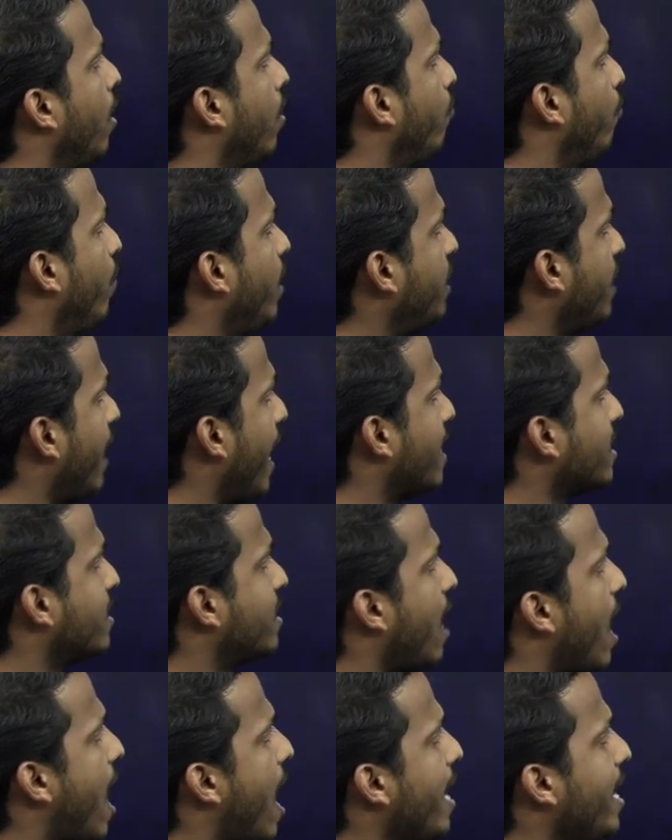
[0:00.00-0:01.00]
Which has
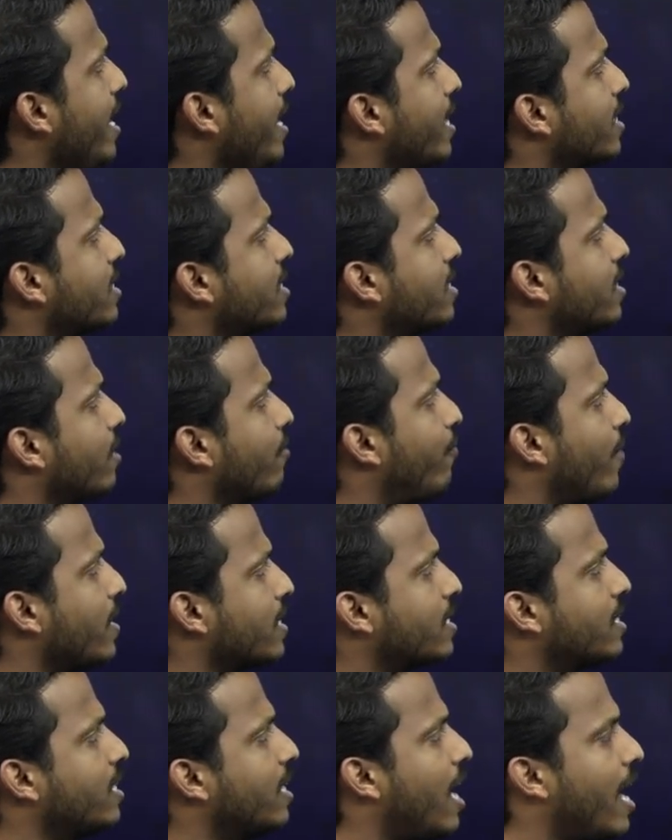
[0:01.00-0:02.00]
the highest
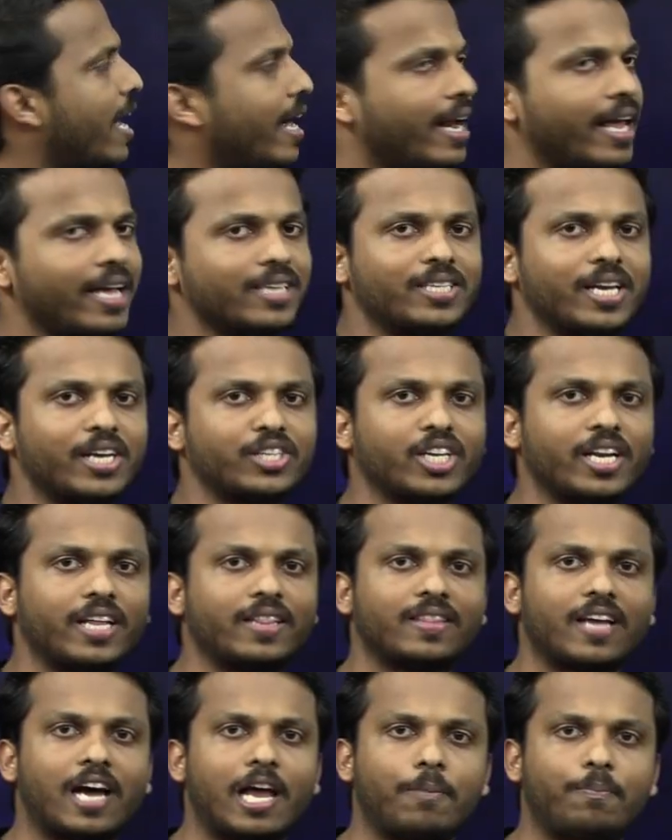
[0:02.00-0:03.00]
first ionization
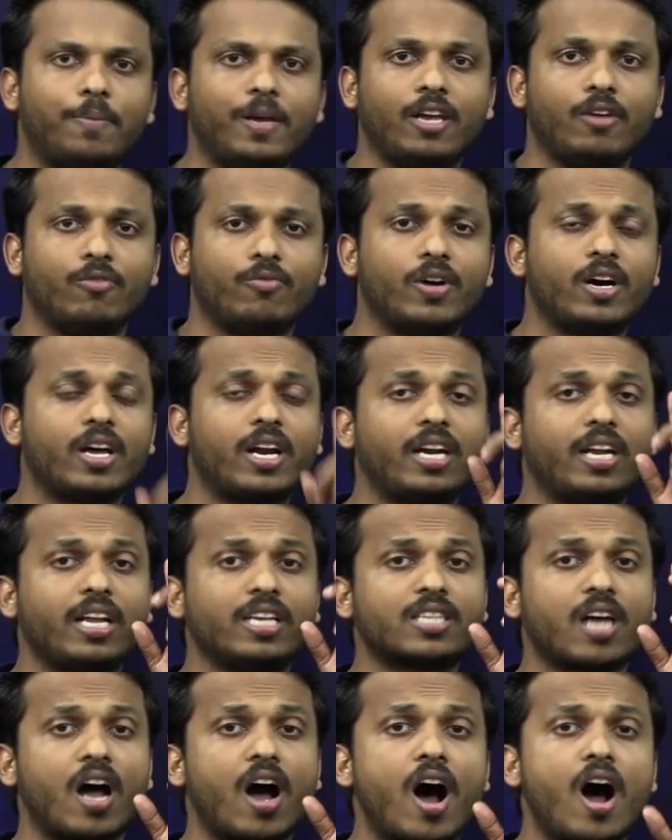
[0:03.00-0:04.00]
enthalpy, where it
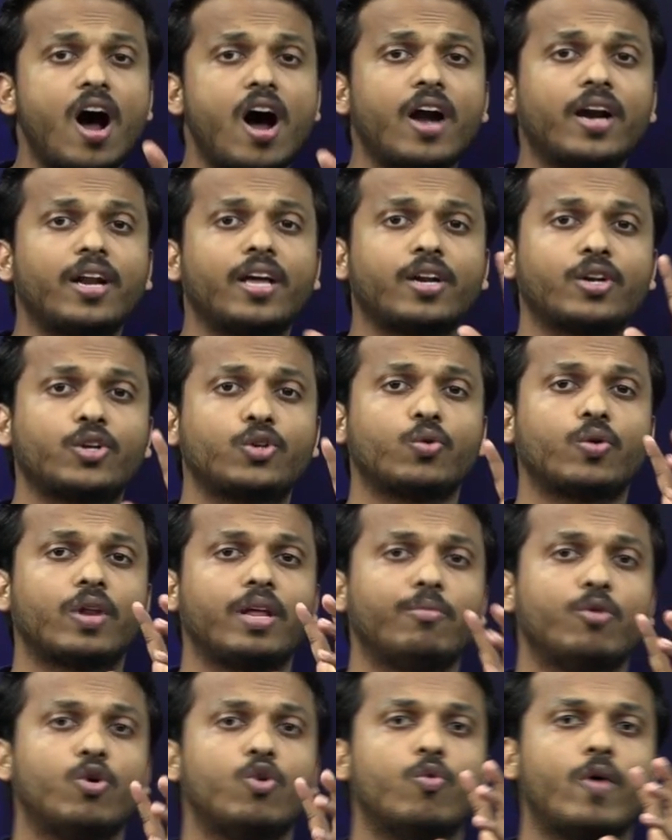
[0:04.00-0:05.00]
is harder to
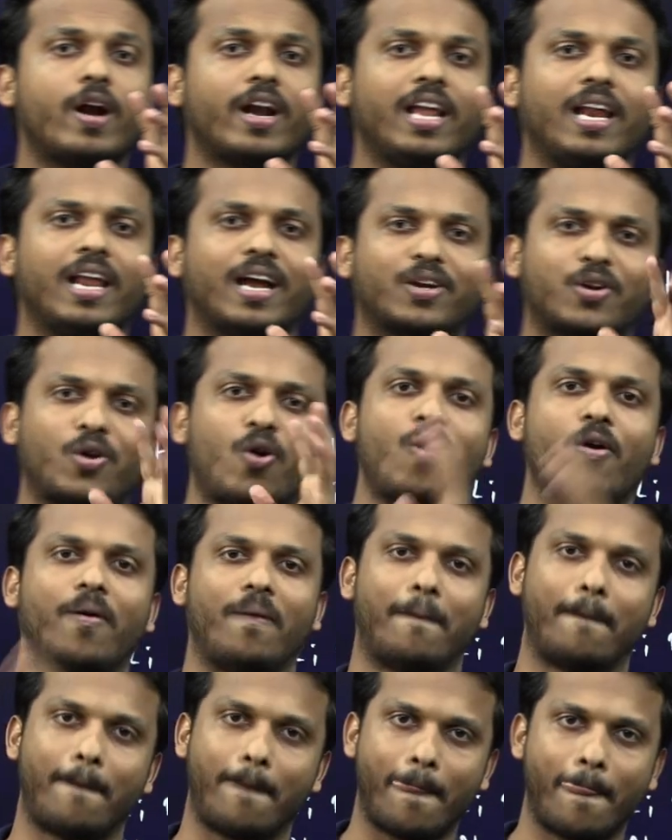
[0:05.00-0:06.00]
remove one
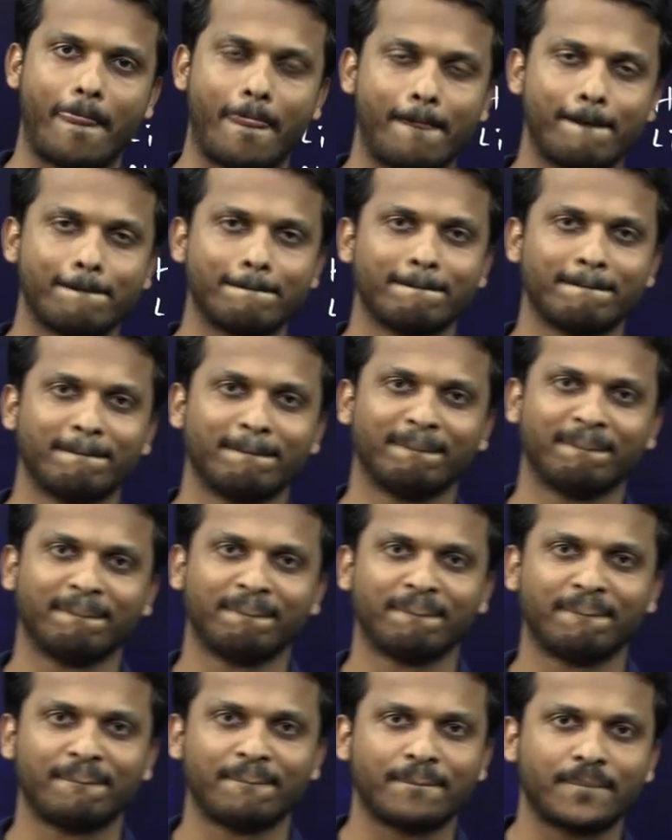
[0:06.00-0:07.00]
electron?
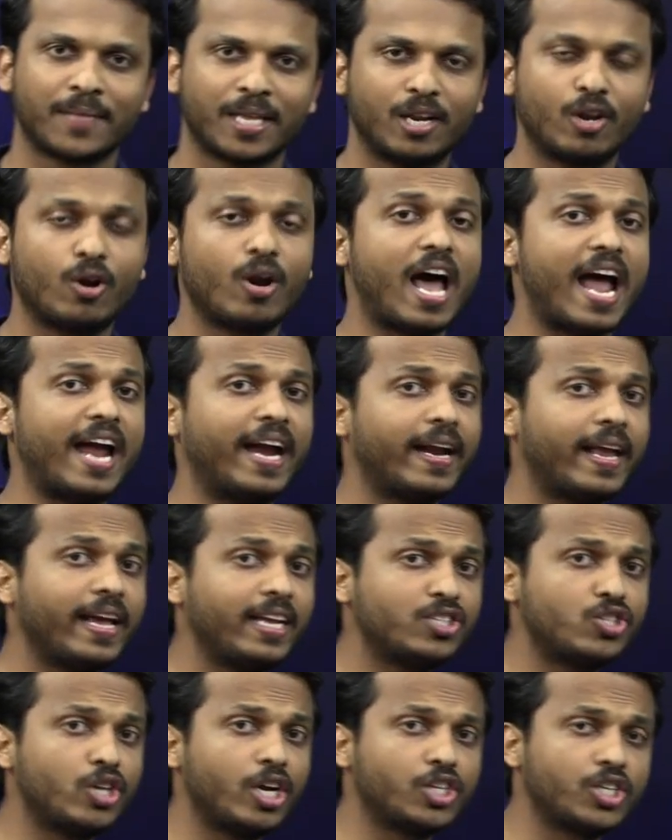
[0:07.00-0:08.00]
You know,
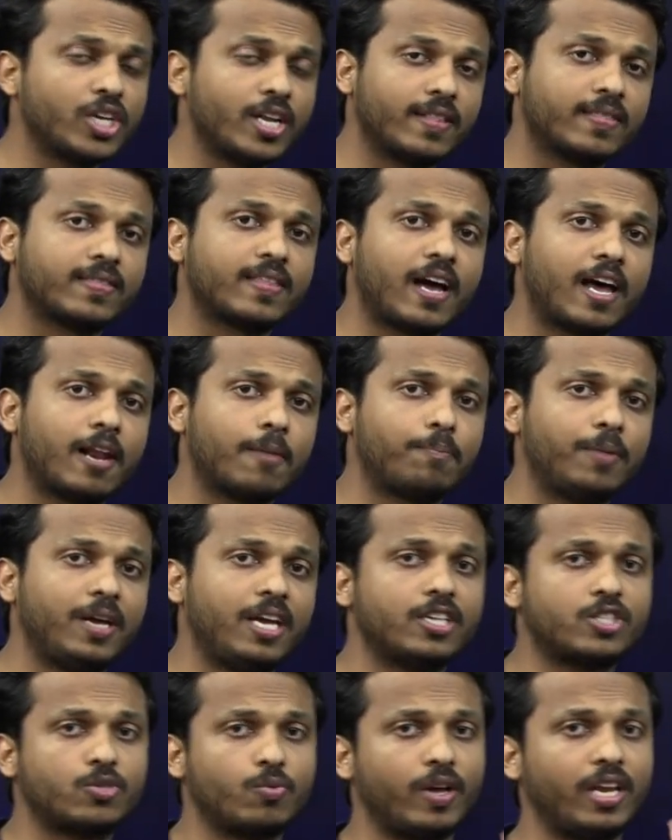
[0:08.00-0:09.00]
ionization
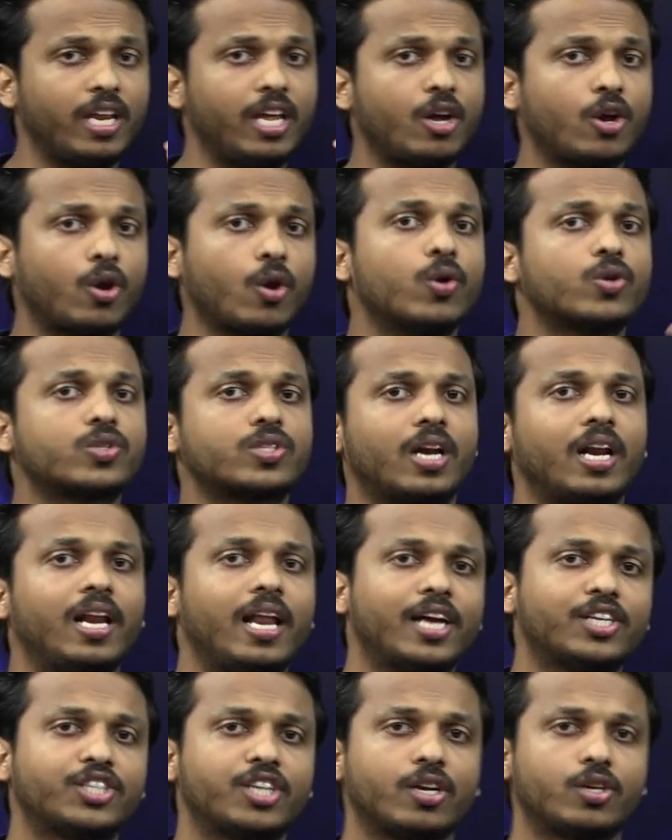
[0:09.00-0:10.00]
enthalpy is very close
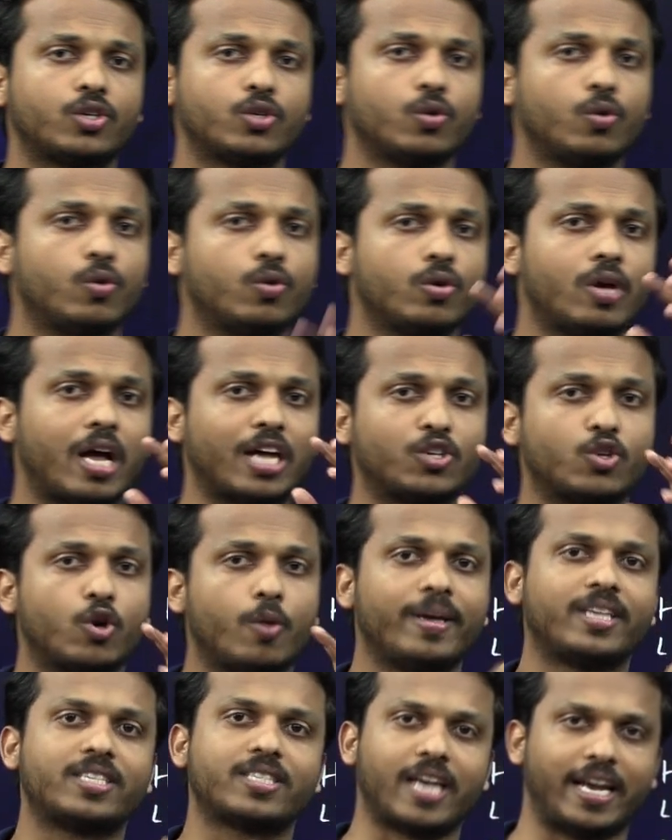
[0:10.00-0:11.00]
relation to
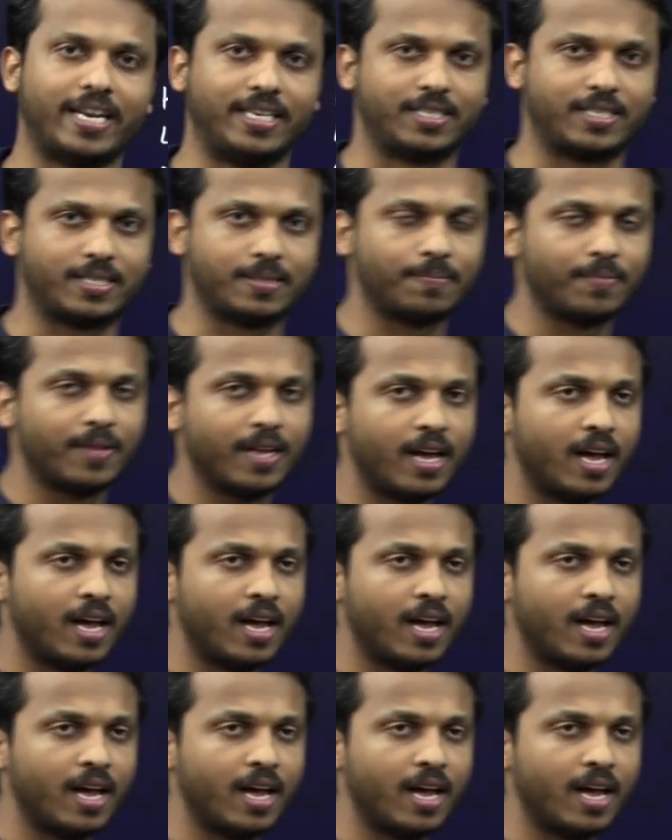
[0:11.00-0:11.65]
atomic size.